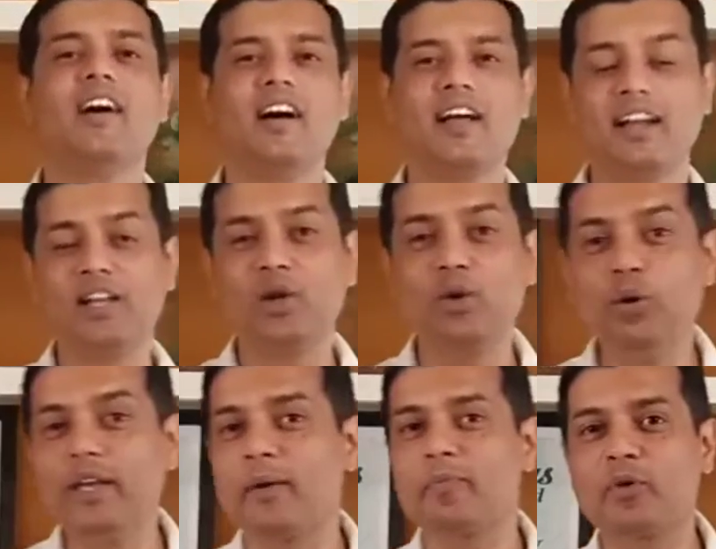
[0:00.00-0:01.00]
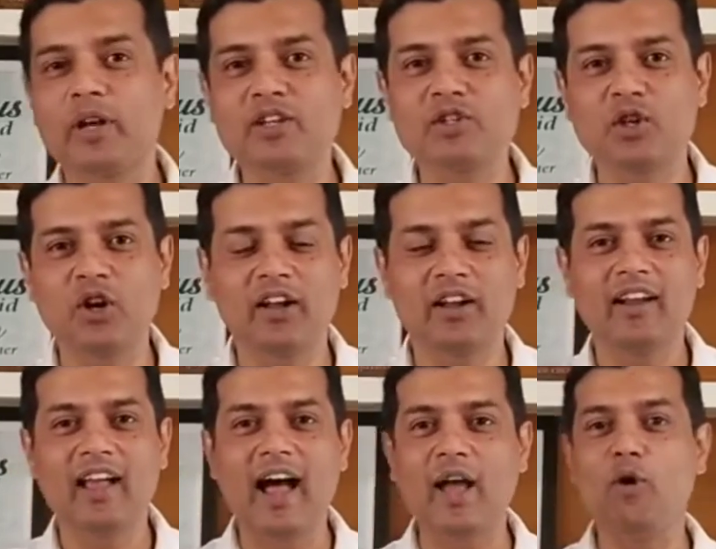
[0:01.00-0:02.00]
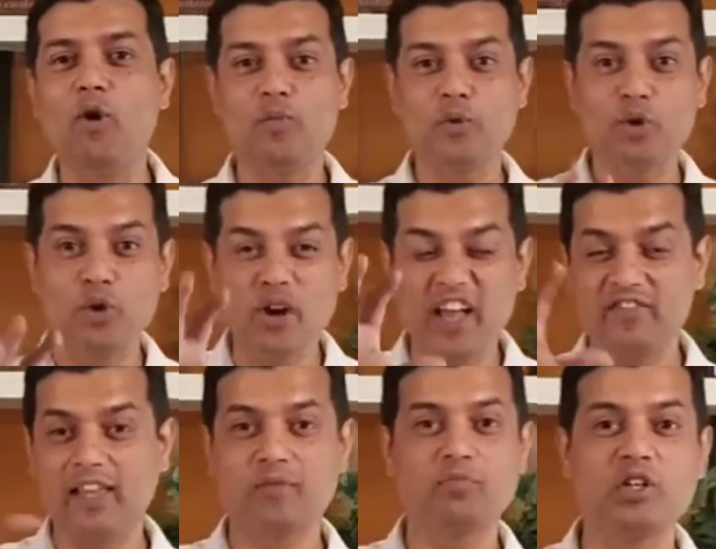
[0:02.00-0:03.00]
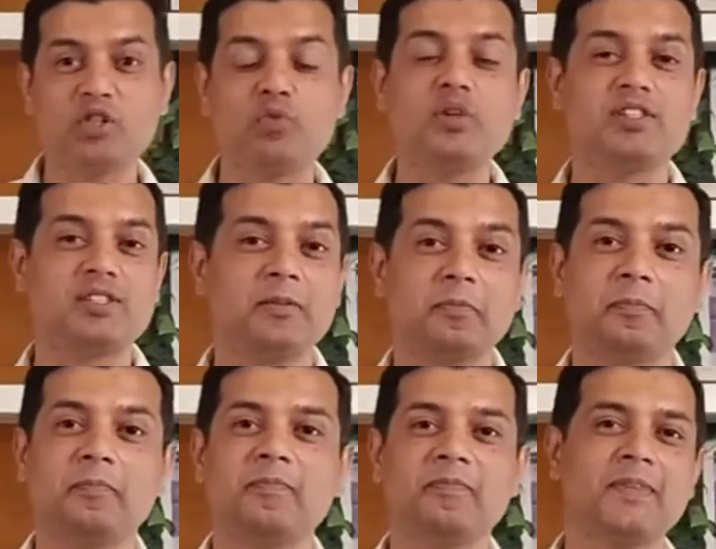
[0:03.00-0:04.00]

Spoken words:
Hallelujah. Praise God. I hope you don't have that much wisdom.